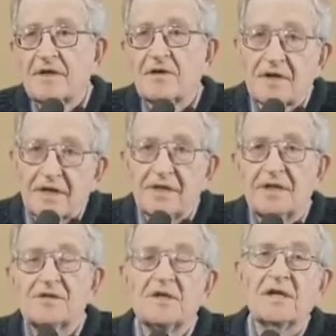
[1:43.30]
Okay,
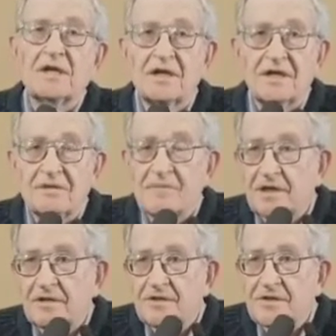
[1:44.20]
that's another kind of
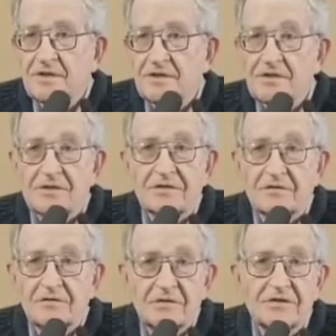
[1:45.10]
democracy.
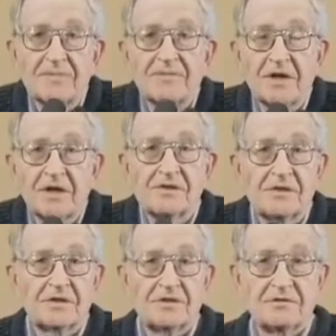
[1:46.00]
So it's up to us
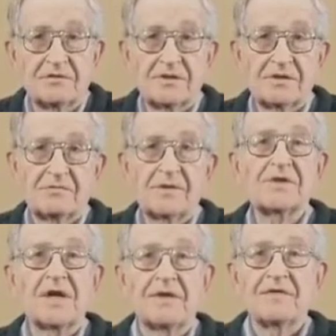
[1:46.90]
to choose
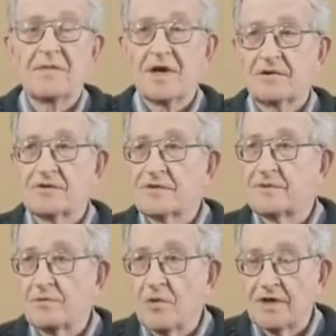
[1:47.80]
which kind of democracy
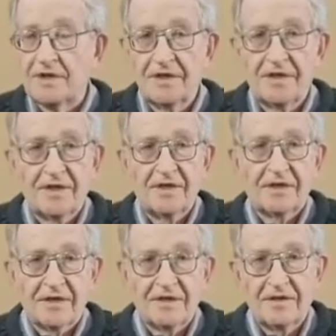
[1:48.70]
we want,
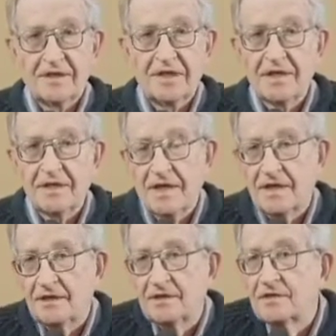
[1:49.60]
and again,
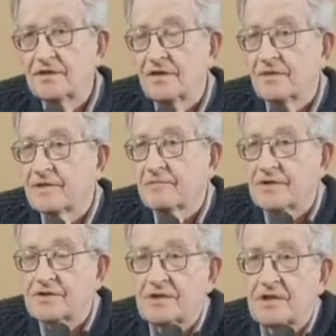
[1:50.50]
that'll determine
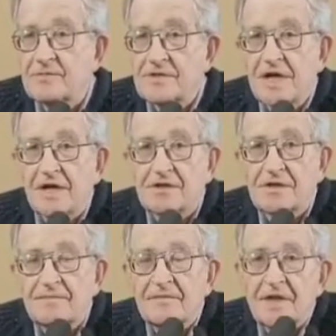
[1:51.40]
what comes next.
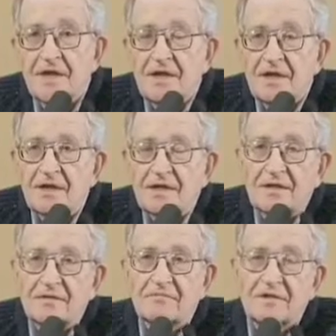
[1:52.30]

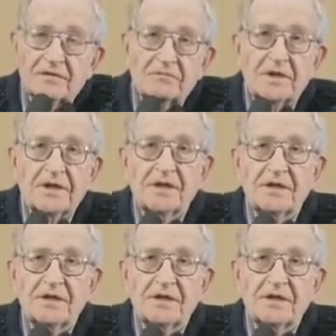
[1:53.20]
Well, what